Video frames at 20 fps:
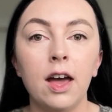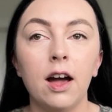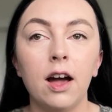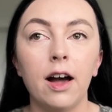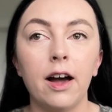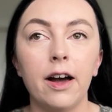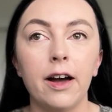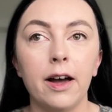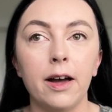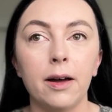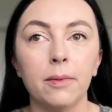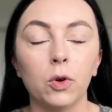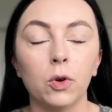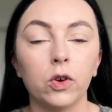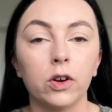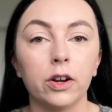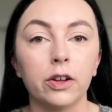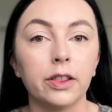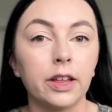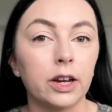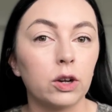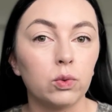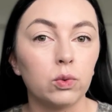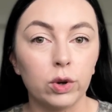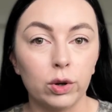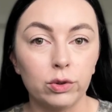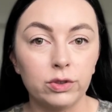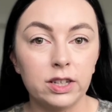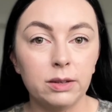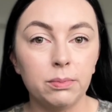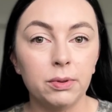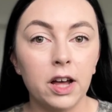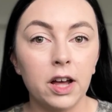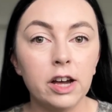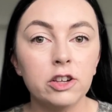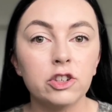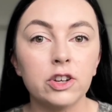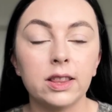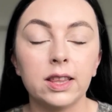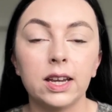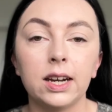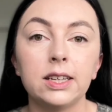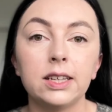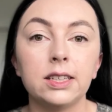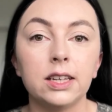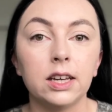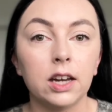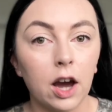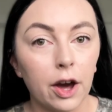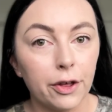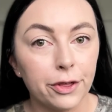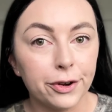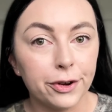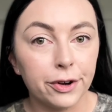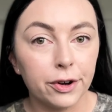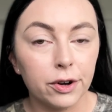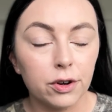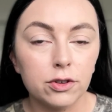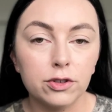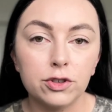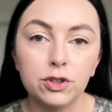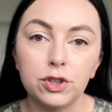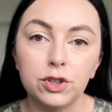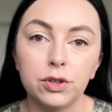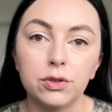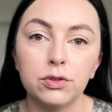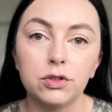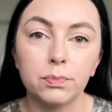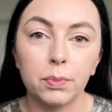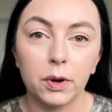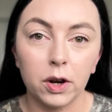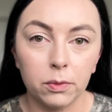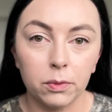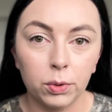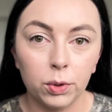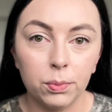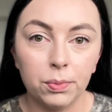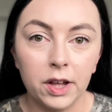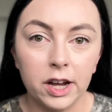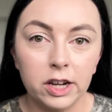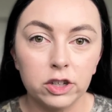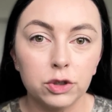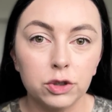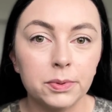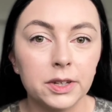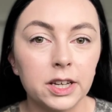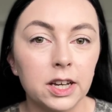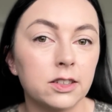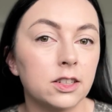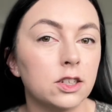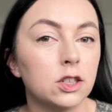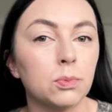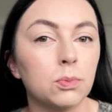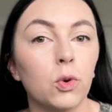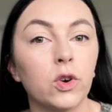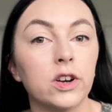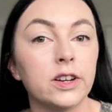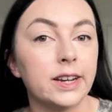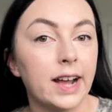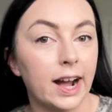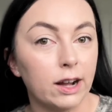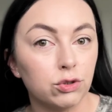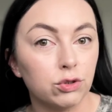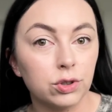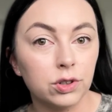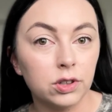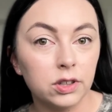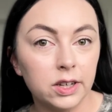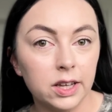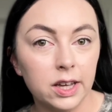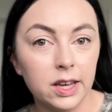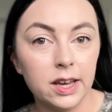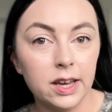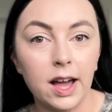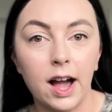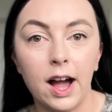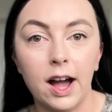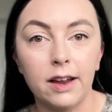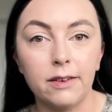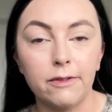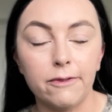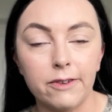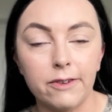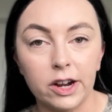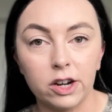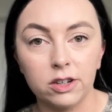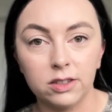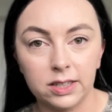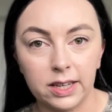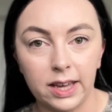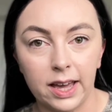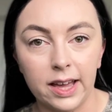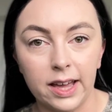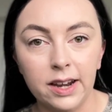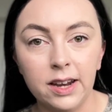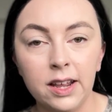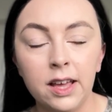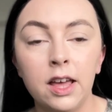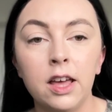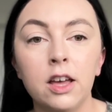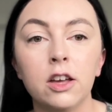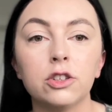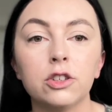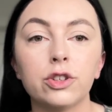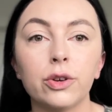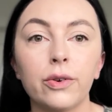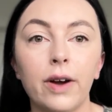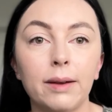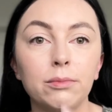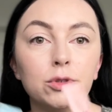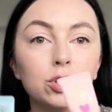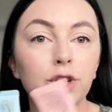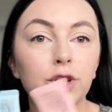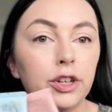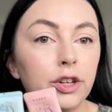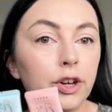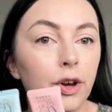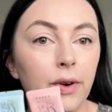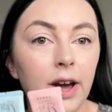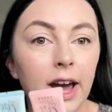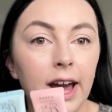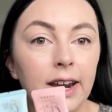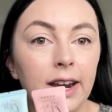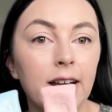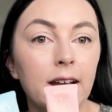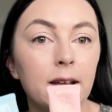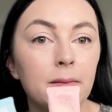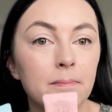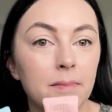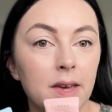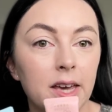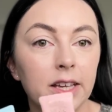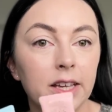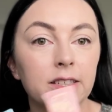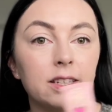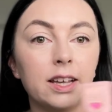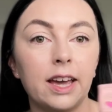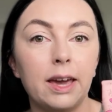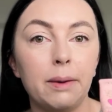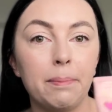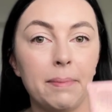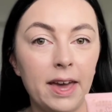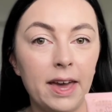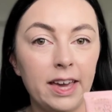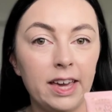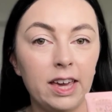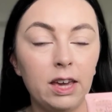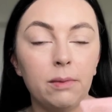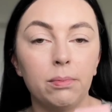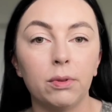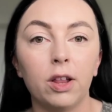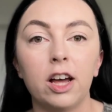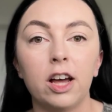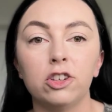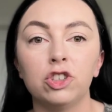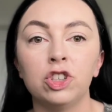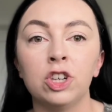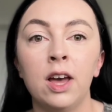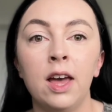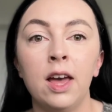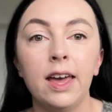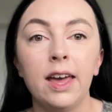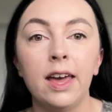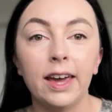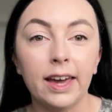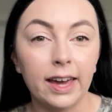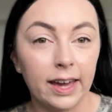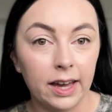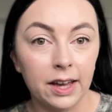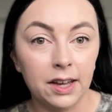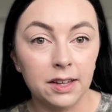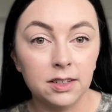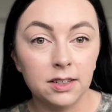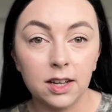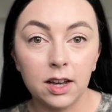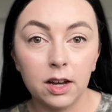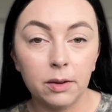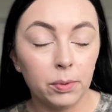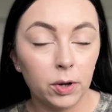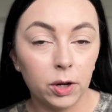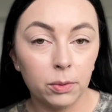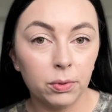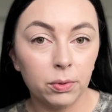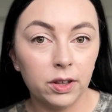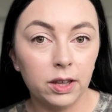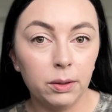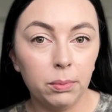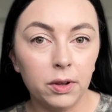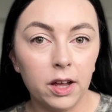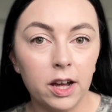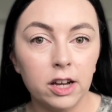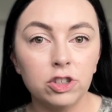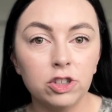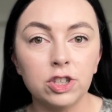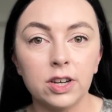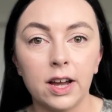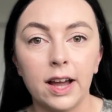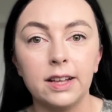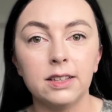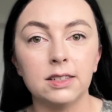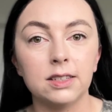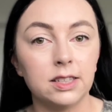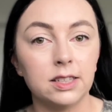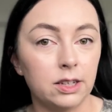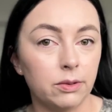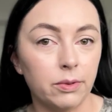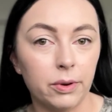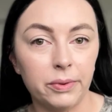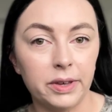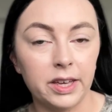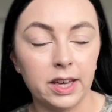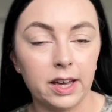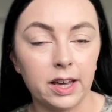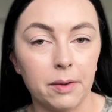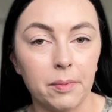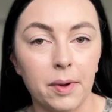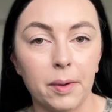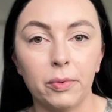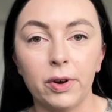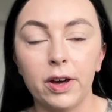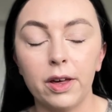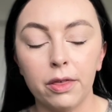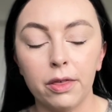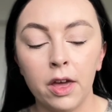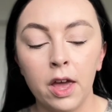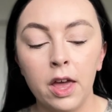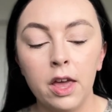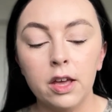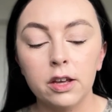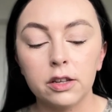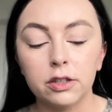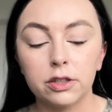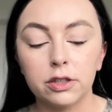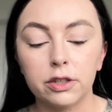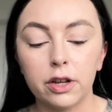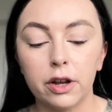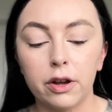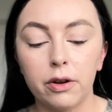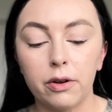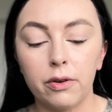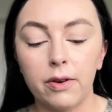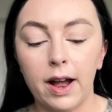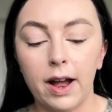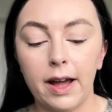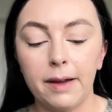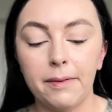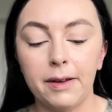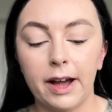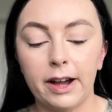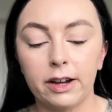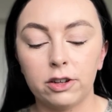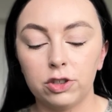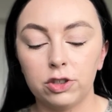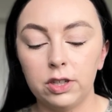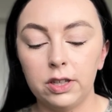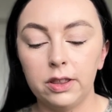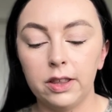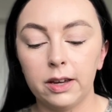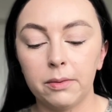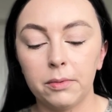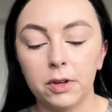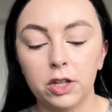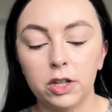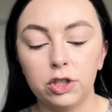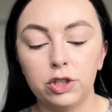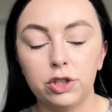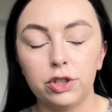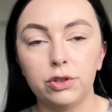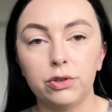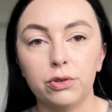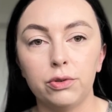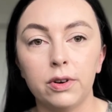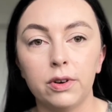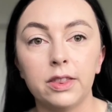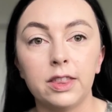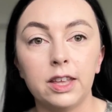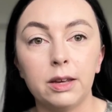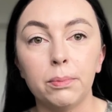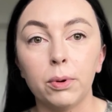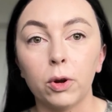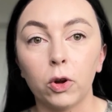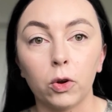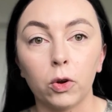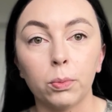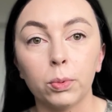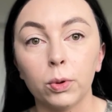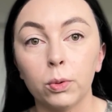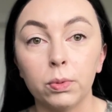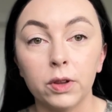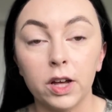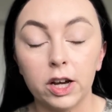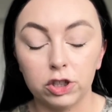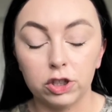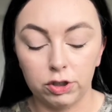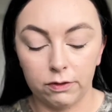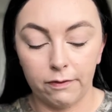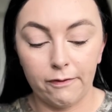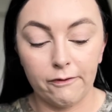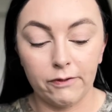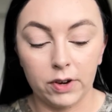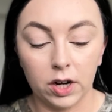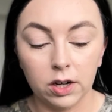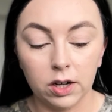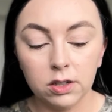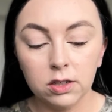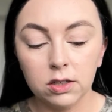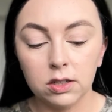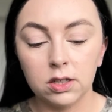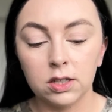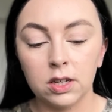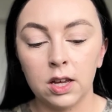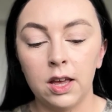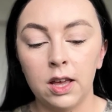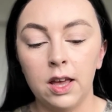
or like rosy blush, and then I see other girls choose purple blush because it's more natural looking on fair skin. So I'm just gonna go ahead and mix a pinky blush and a purpley blush and see what we can come up with. So I actually think I'm gonna do the purple blush first,